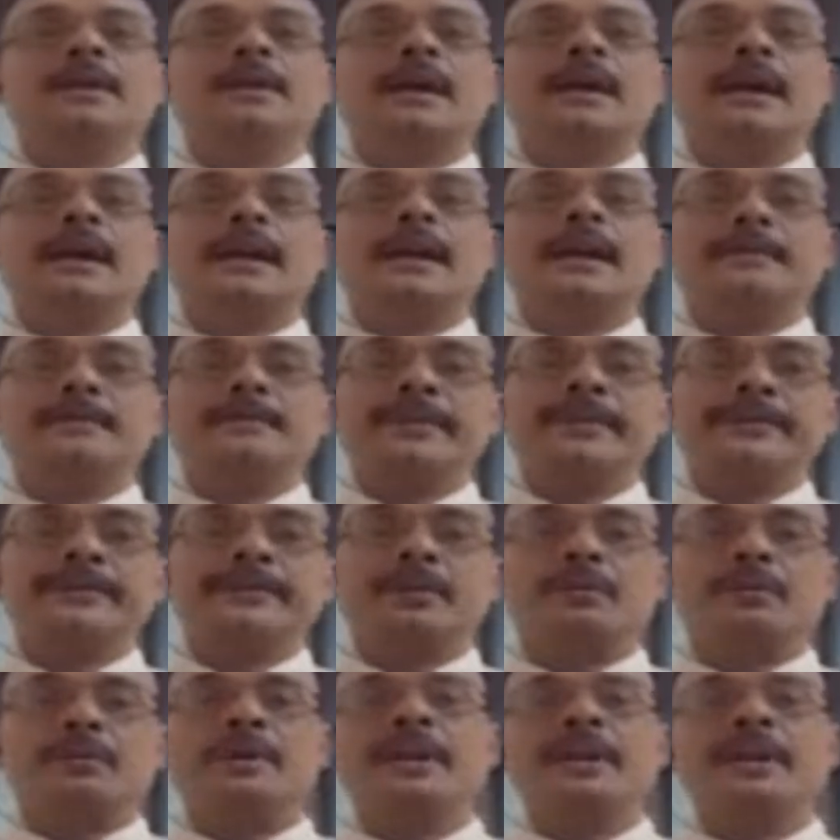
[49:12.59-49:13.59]
And
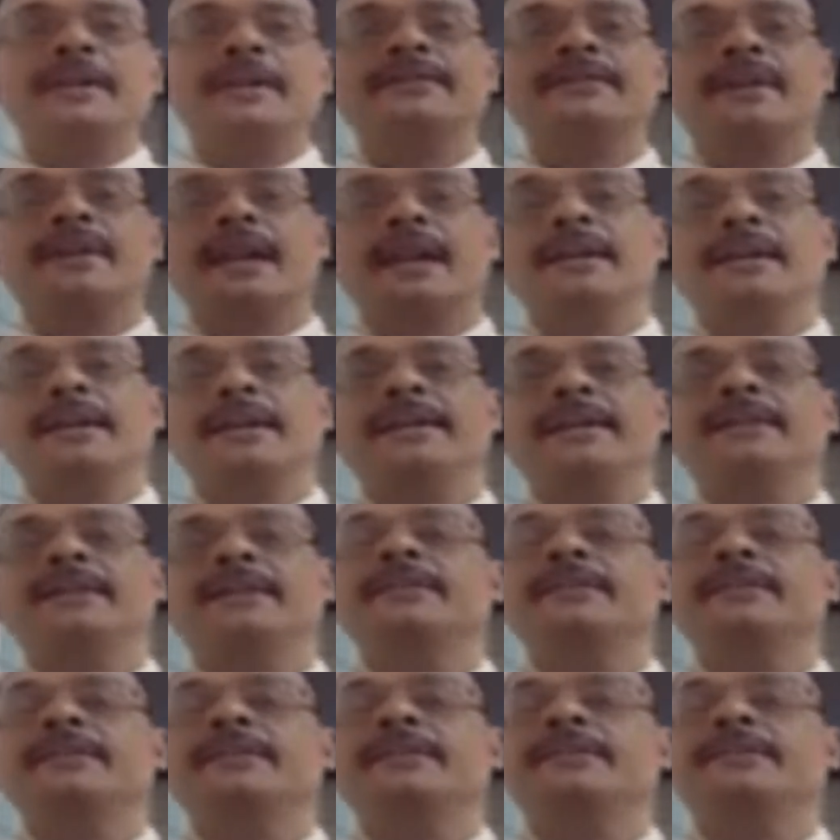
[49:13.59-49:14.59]
Mr. Goel has
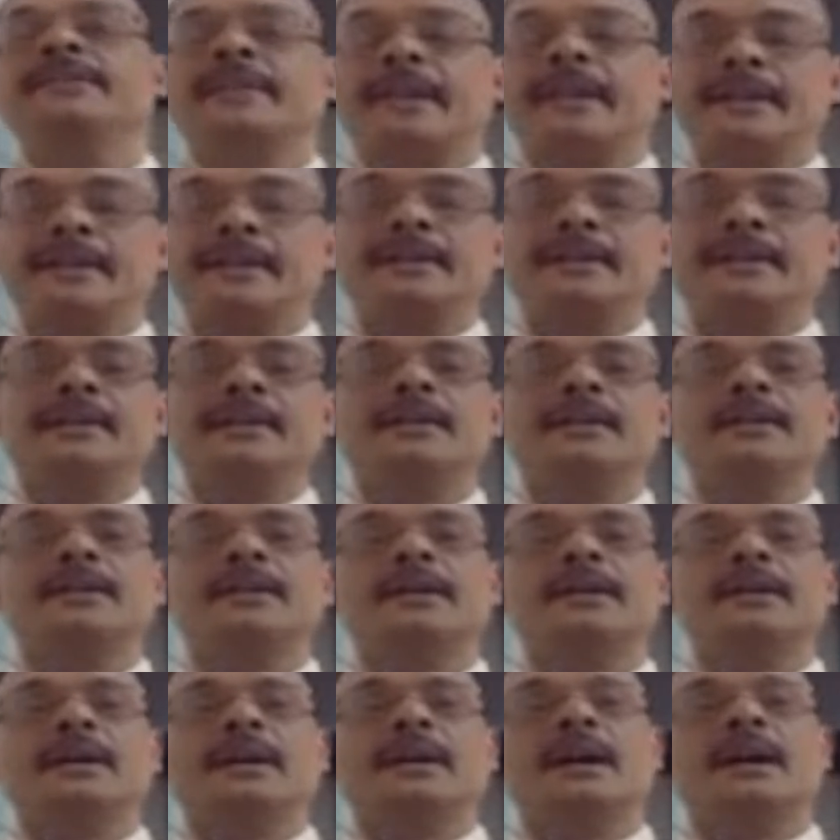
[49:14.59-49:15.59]
rightly said,
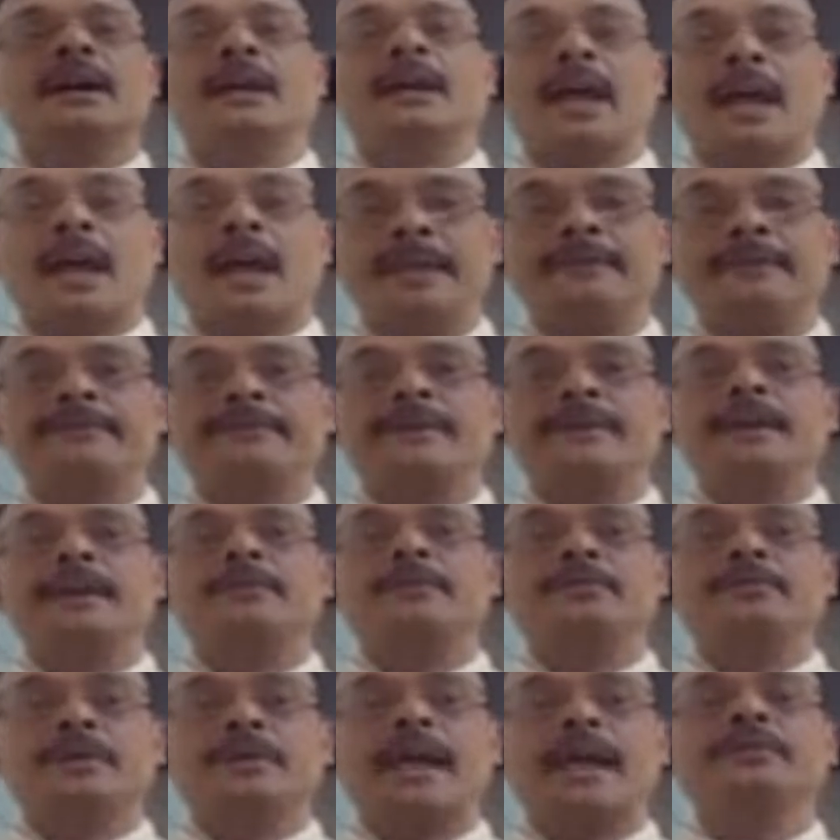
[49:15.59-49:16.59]
if I
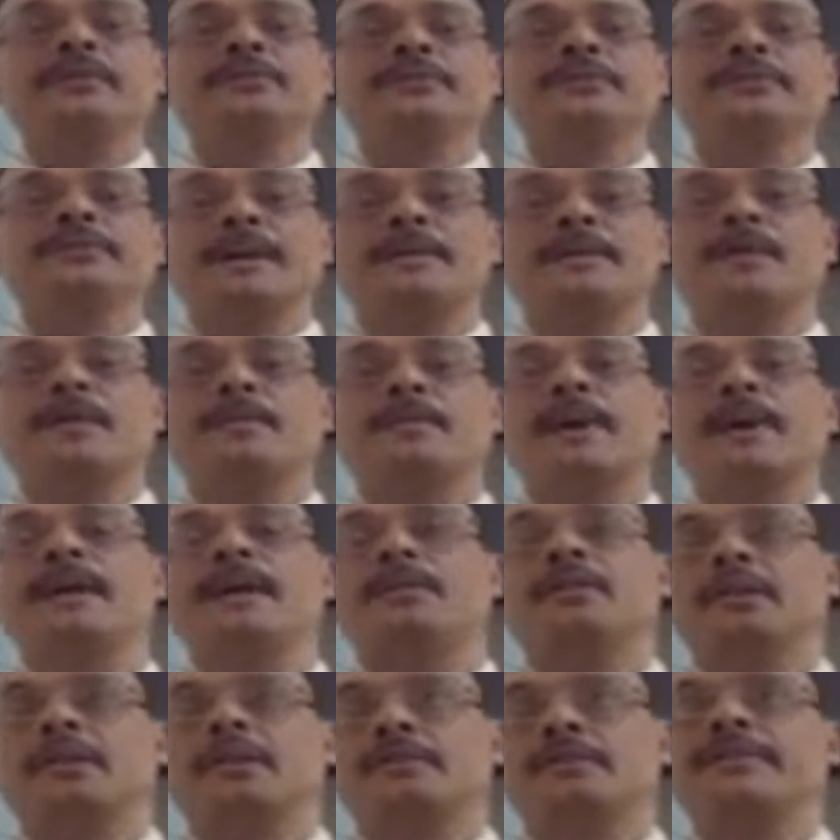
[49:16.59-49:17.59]
would like to sum up, I'll
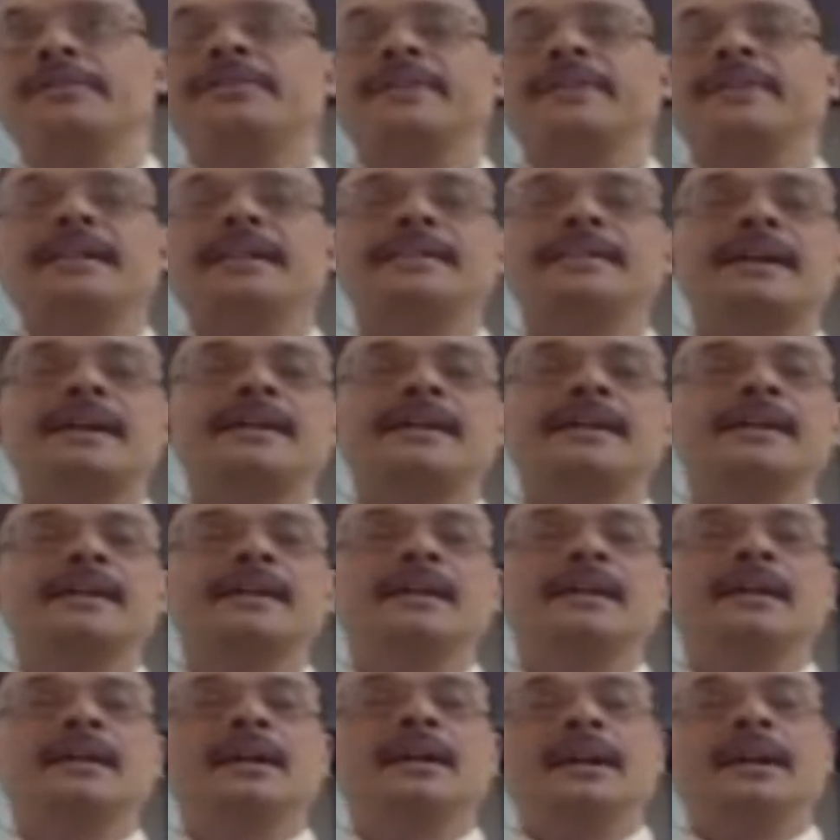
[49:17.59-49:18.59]
always say that
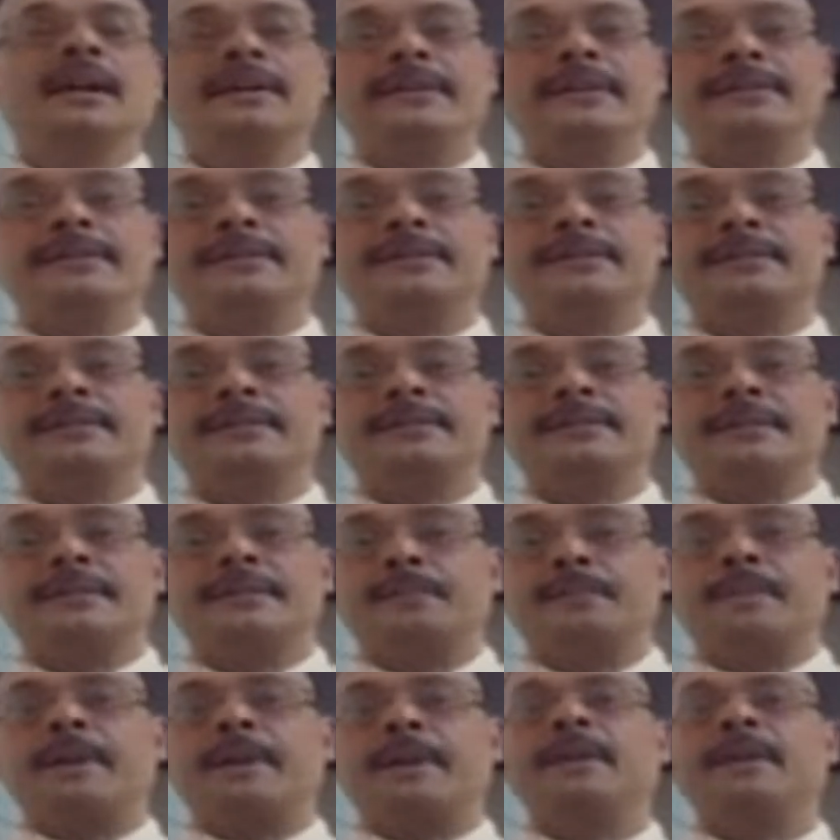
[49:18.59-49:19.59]
it is
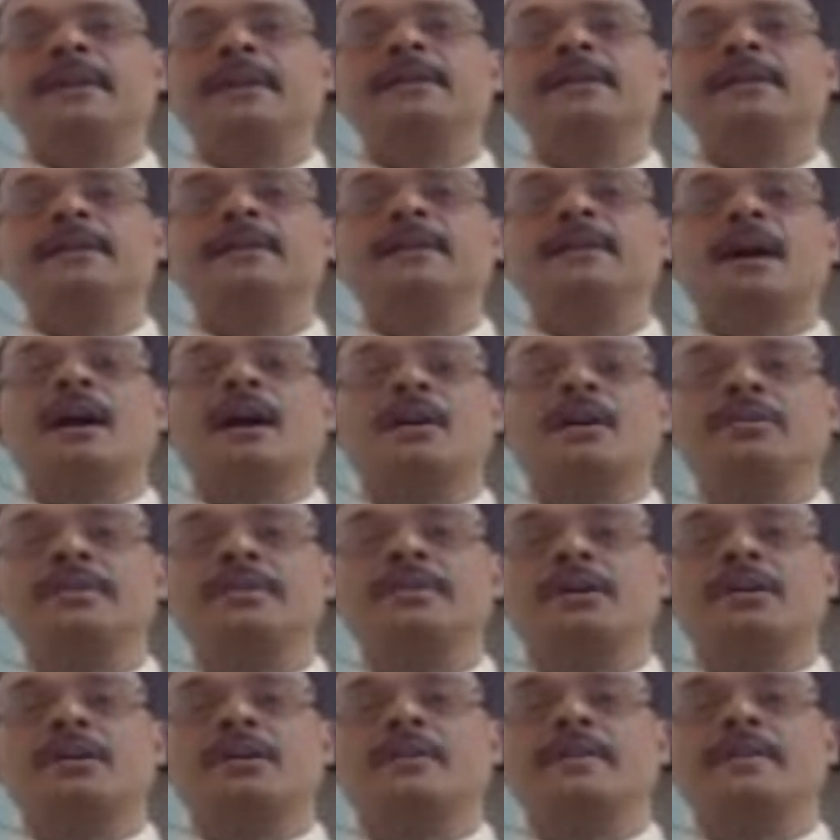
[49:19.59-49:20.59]
dependent on how
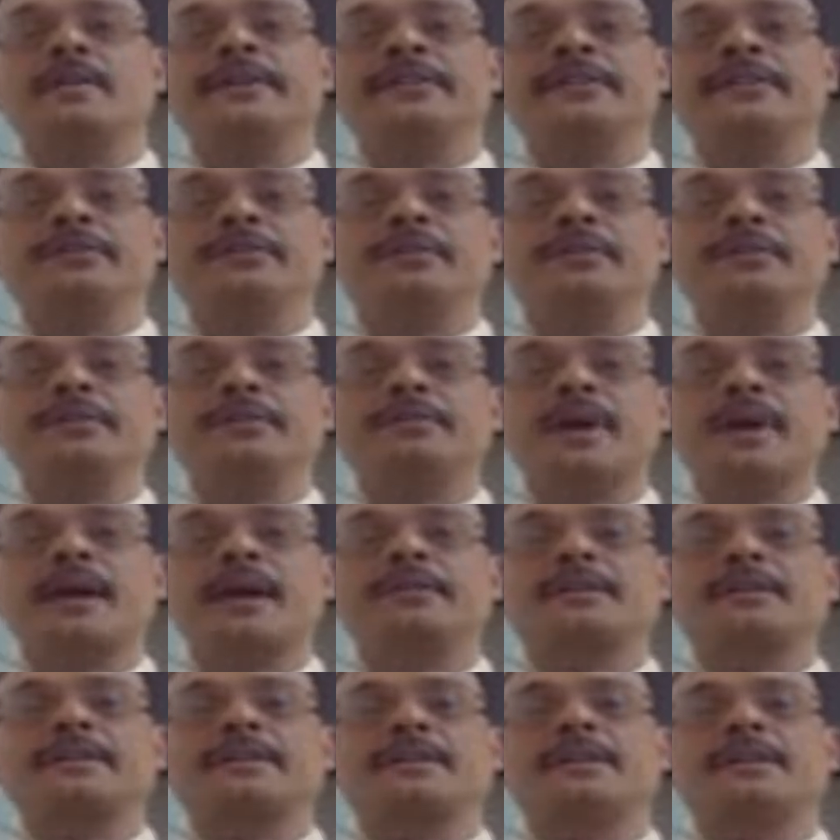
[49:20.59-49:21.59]
the government is going to
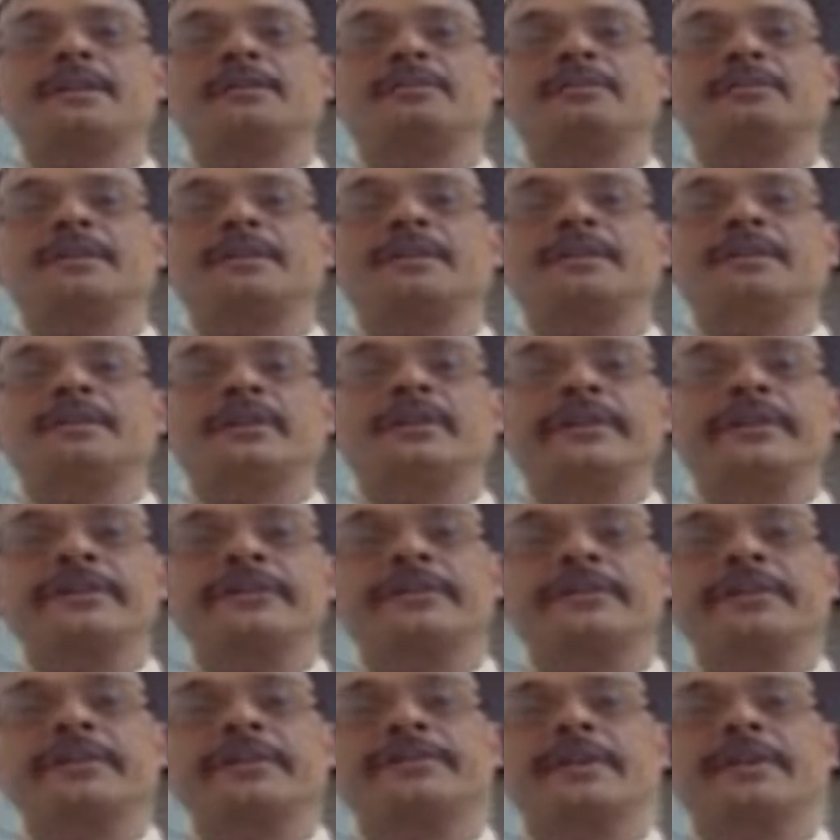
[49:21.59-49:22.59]
act with the
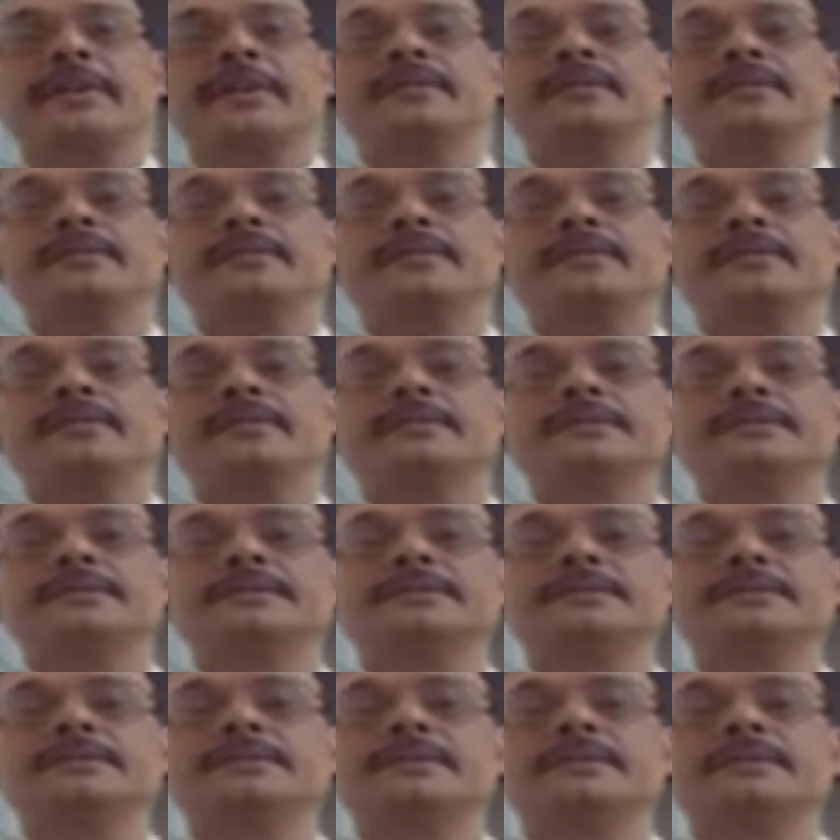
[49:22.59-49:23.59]
restrictions,
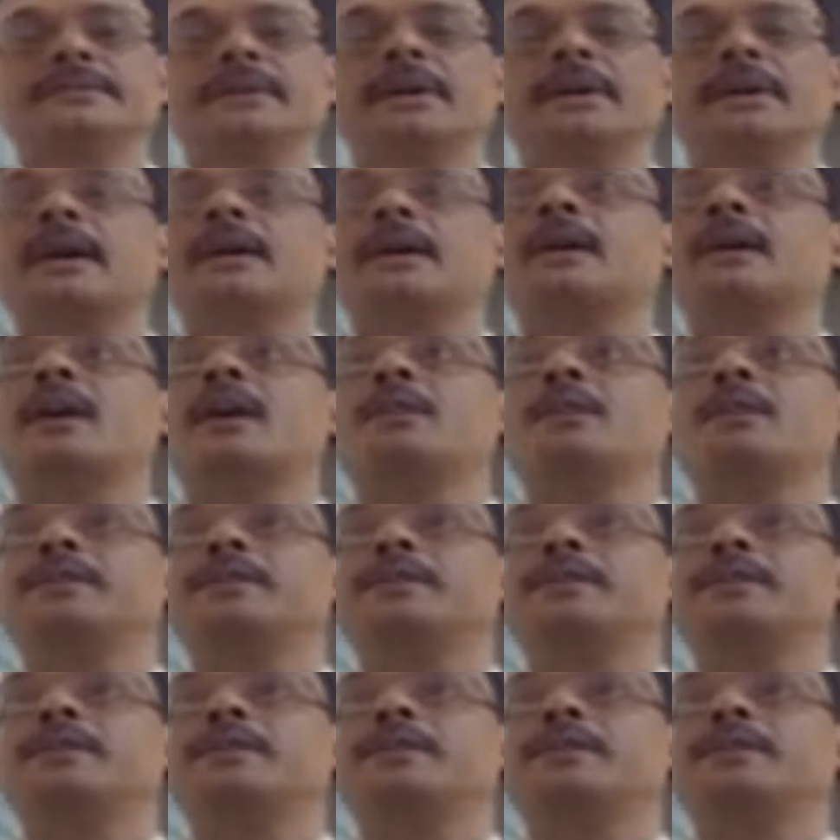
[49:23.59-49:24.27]
and how the